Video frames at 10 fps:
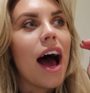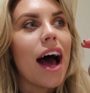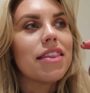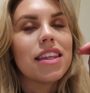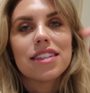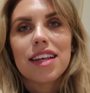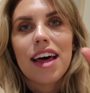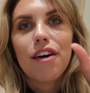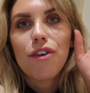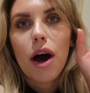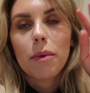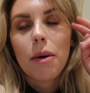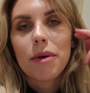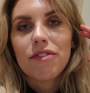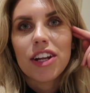and things like that for
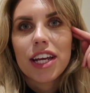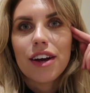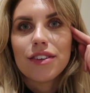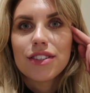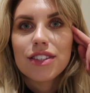upcoming videos.